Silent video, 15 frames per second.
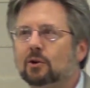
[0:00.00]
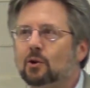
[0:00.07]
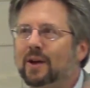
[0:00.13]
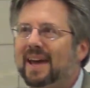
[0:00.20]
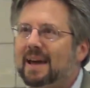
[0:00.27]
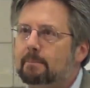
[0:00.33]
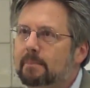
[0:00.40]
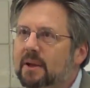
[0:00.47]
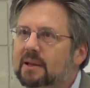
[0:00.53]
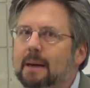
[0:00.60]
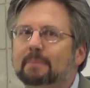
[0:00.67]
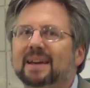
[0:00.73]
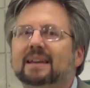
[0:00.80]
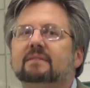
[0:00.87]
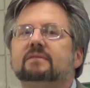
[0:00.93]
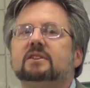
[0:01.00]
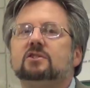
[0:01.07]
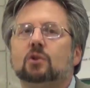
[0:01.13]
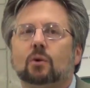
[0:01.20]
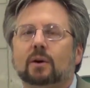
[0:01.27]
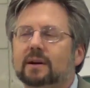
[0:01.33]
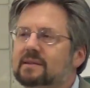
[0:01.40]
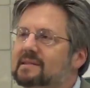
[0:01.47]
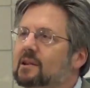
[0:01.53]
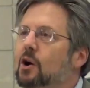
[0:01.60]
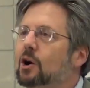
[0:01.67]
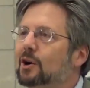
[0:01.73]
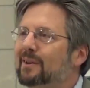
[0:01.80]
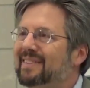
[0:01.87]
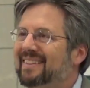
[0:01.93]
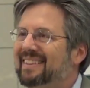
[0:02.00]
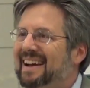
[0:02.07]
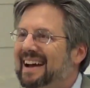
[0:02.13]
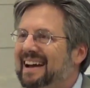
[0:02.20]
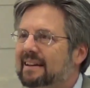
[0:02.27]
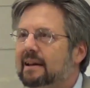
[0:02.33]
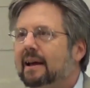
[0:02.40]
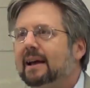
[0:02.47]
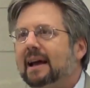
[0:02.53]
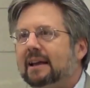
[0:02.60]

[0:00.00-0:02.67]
you can't build up inventories longer than that,